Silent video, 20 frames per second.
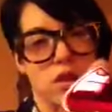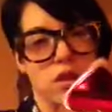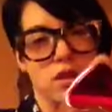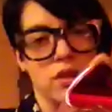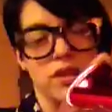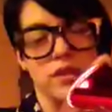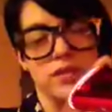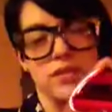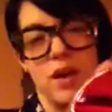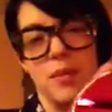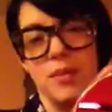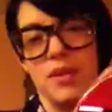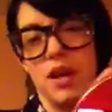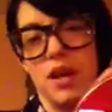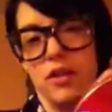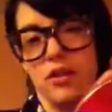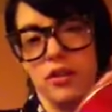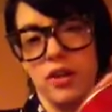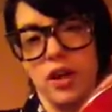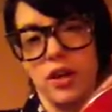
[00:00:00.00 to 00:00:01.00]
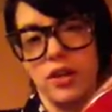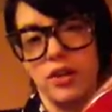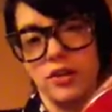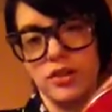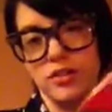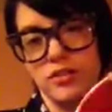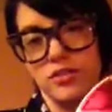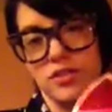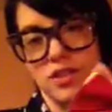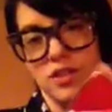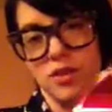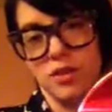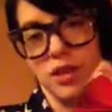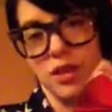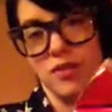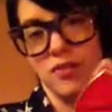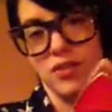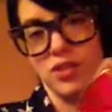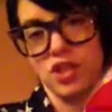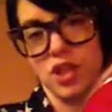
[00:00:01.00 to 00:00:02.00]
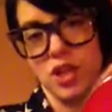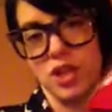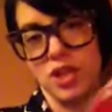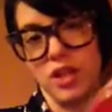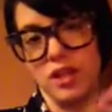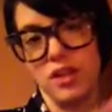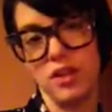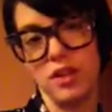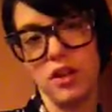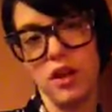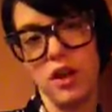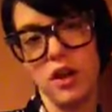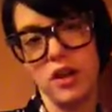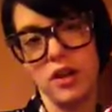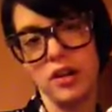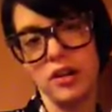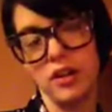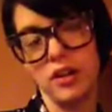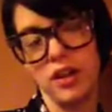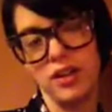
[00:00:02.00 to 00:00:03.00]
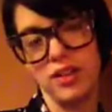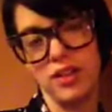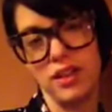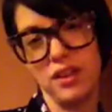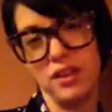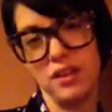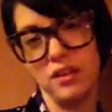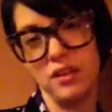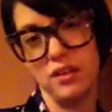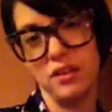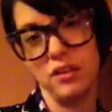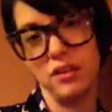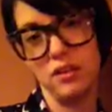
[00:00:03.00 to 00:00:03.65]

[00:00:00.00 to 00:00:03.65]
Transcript: These come in other colors that don't have a shiny little heart, I think.